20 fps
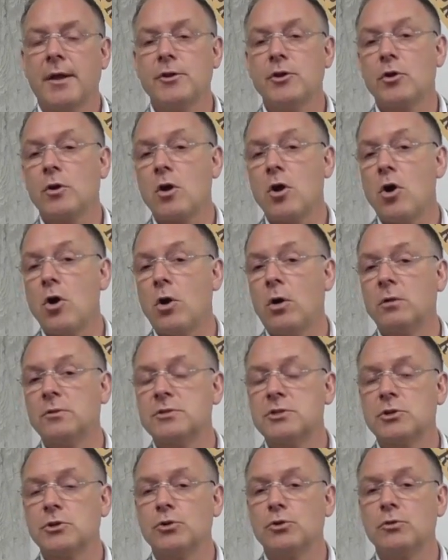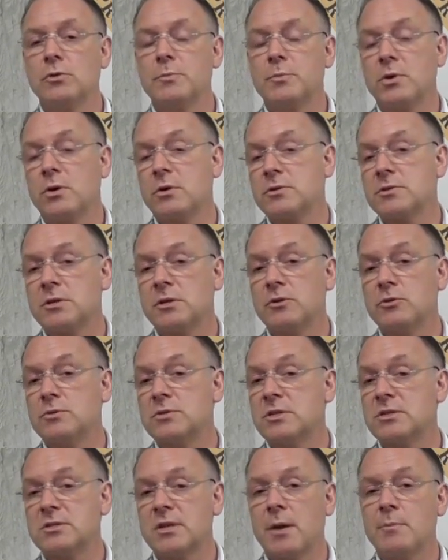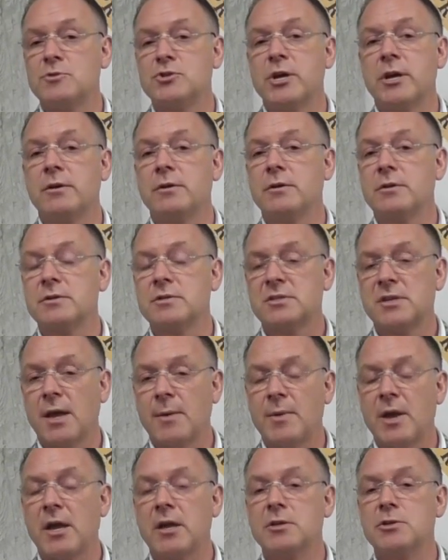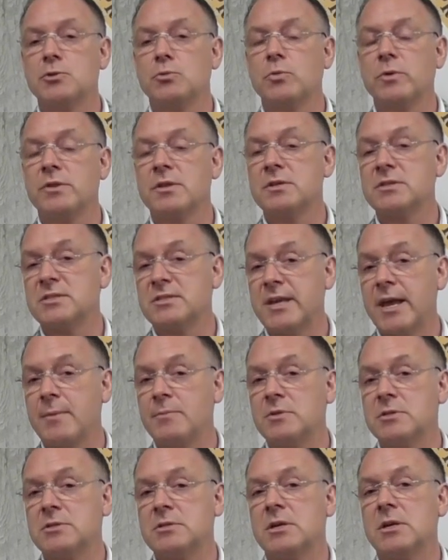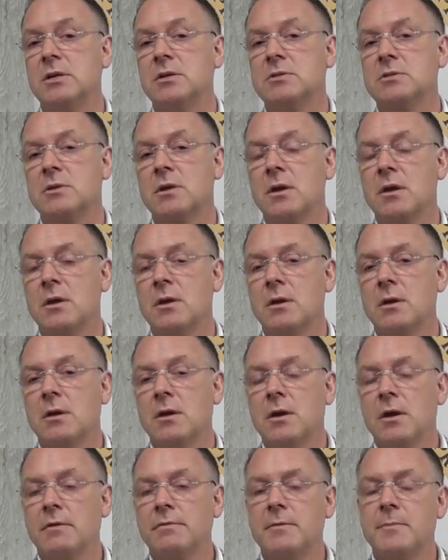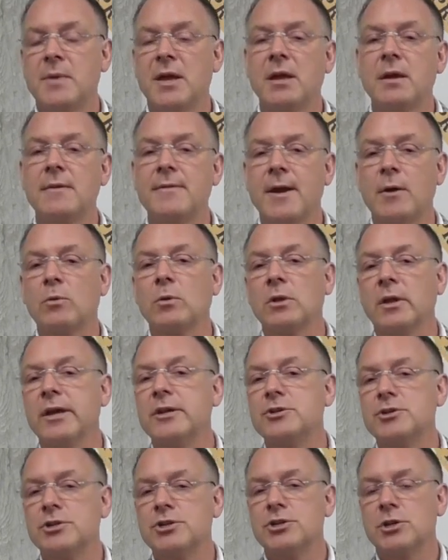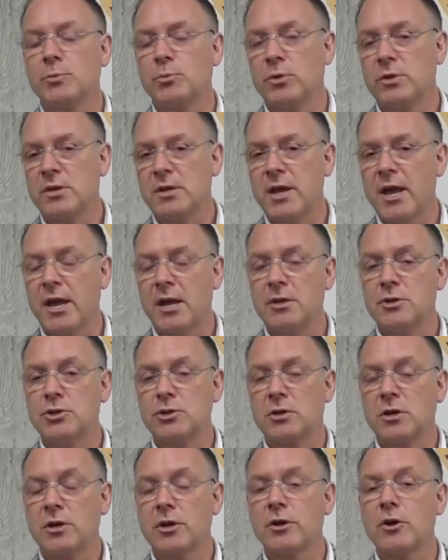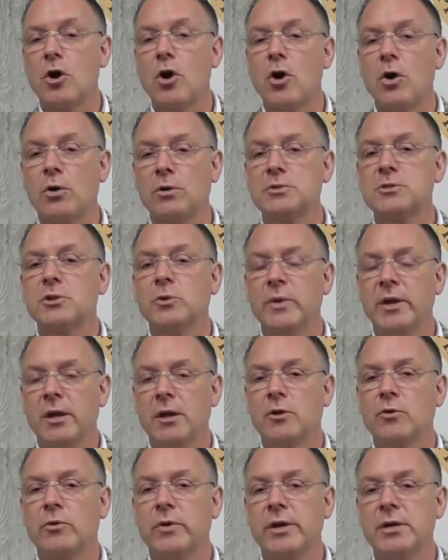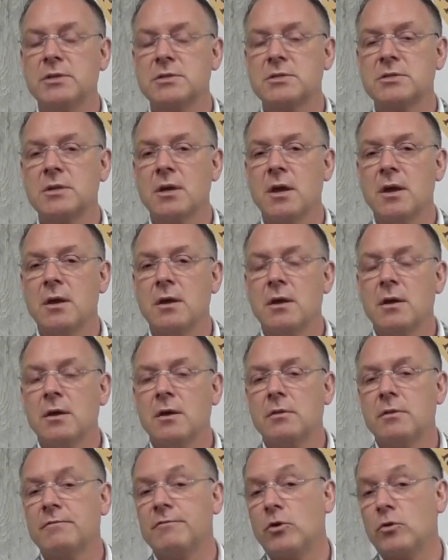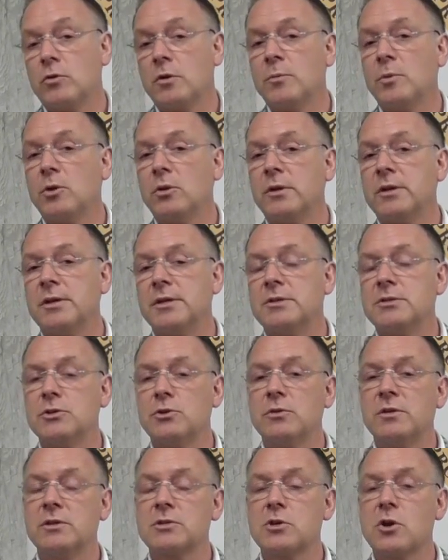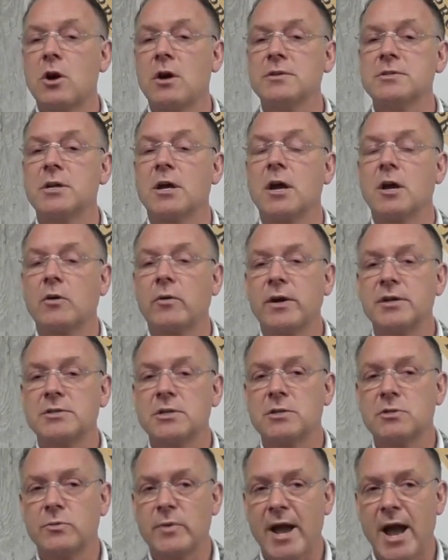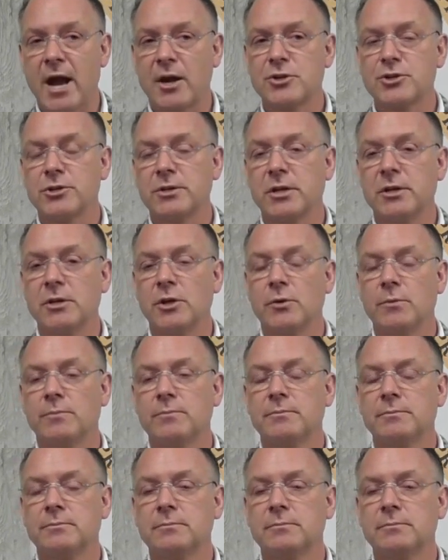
and you're called to the person who's the same gender, same age, with the same disease, then making that relationship with the age can also increase the vulnerability to this causing a crisis reaction in you.